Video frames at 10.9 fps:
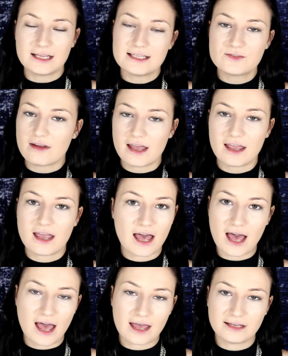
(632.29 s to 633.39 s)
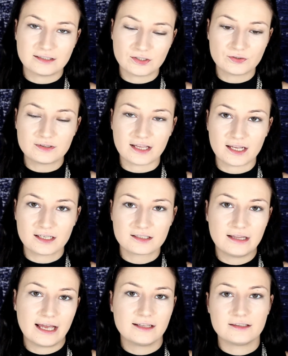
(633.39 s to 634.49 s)
That's why I don't
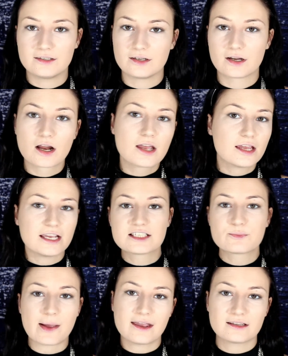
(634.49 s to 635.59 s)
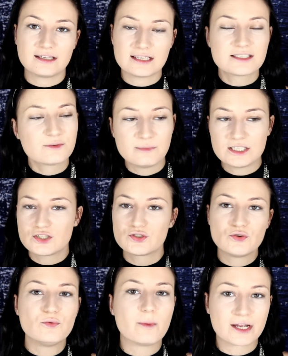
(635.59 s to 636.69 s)
think then the expire dates means
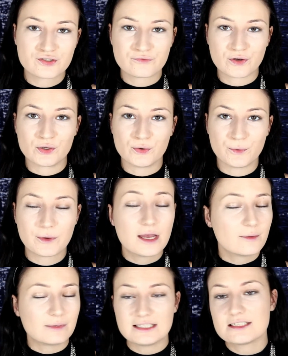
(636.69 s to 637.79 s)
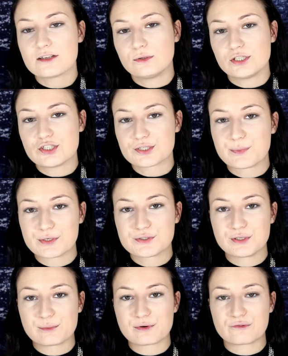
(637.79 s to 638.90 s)
too much for you, but it's only just
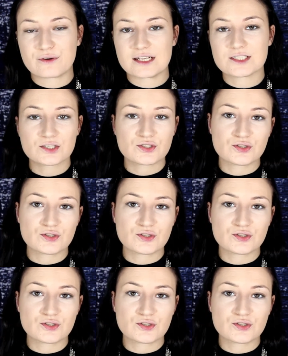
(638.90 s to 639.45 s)
personal preference.